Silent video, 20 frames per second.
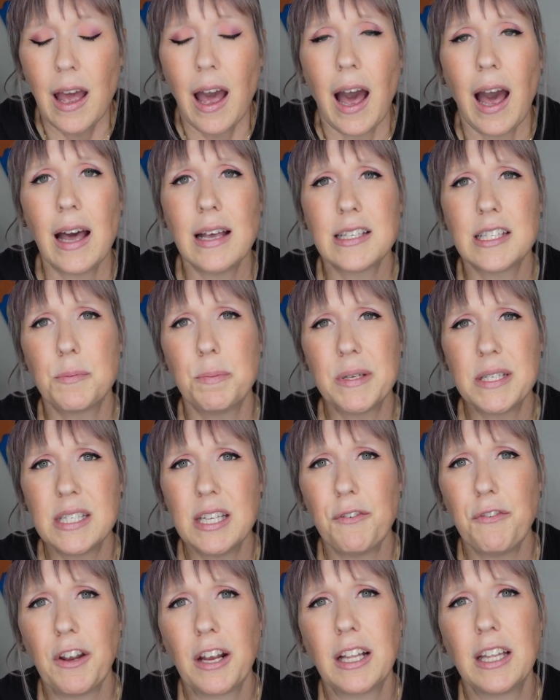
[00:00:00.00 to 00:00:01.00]
uh,
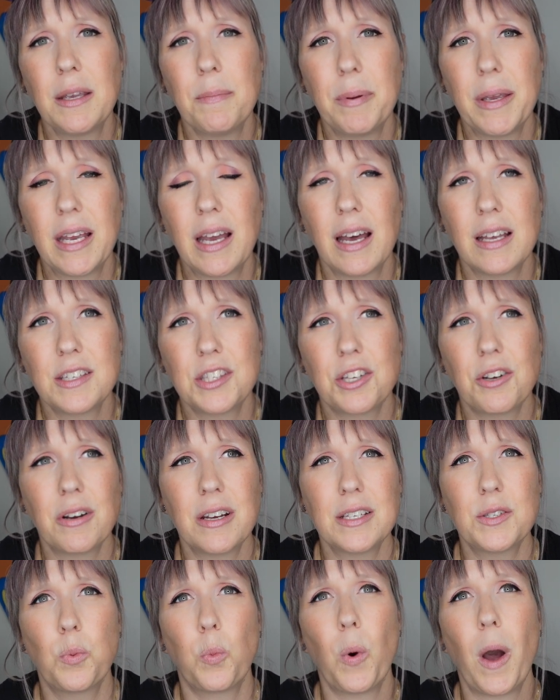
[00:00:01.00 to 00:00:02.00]
specifically because there
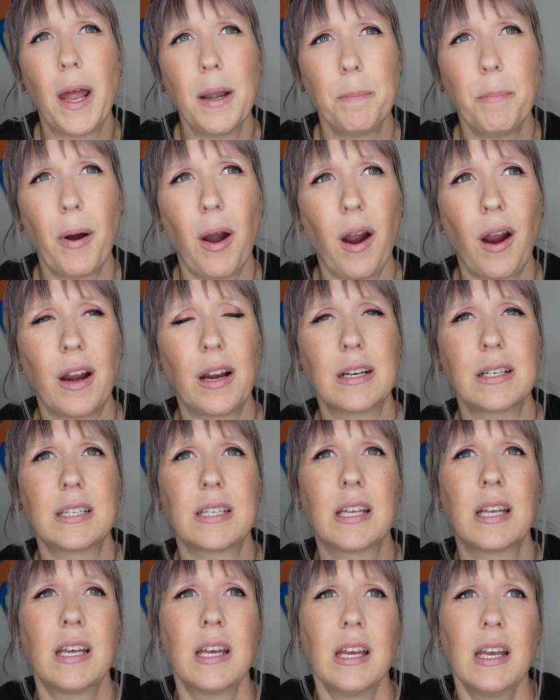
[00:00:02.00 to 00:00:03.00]
is one
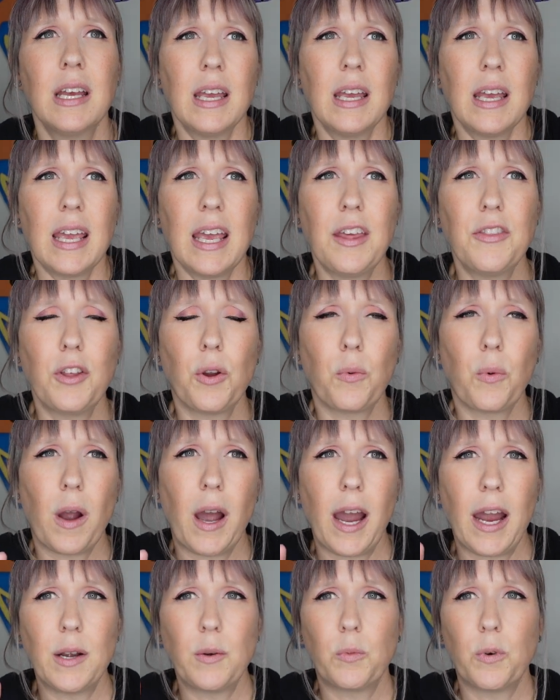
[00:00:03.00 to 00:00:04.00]
part in the
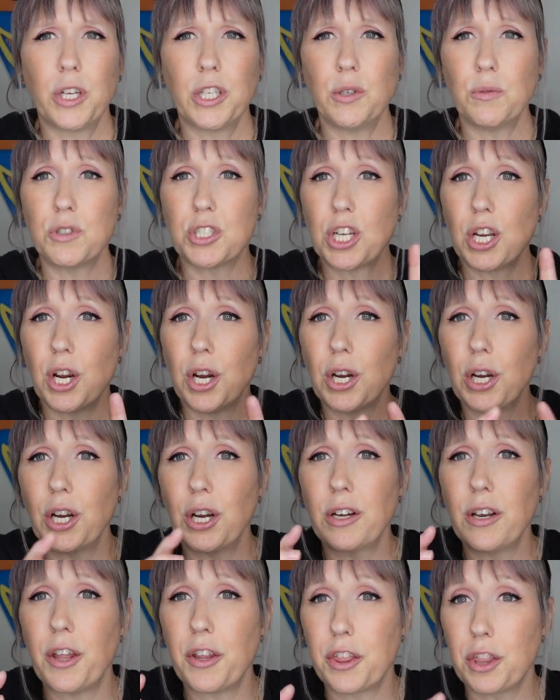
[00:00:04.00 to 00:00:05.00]
ride where you
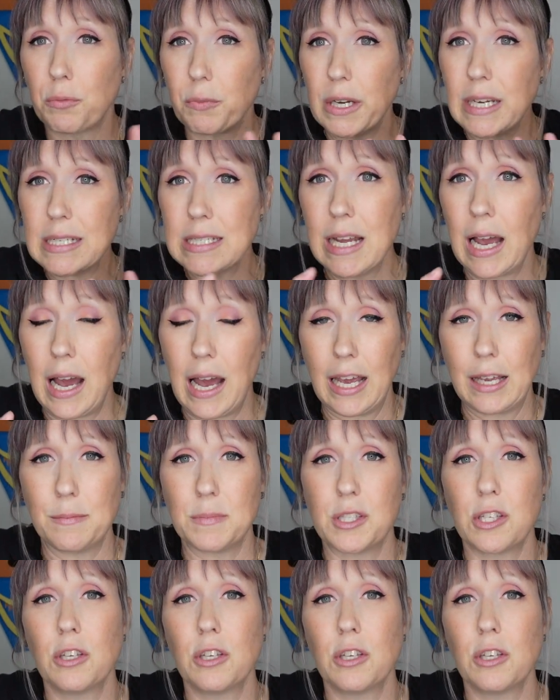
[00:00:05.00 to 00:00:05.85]
turn three times.